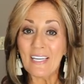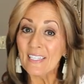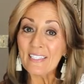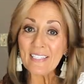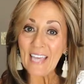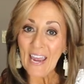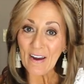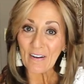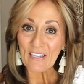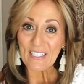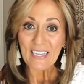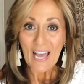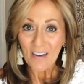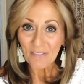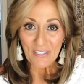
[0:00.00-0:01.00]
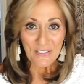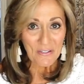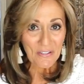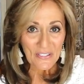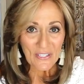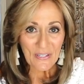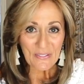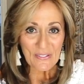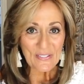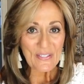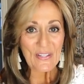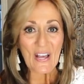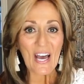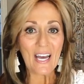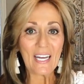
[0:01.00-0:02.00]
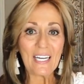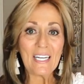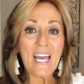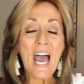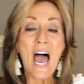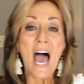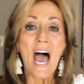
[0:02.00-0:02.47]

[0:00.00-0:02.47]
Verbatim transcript: It's Karen Lavender Clothesline,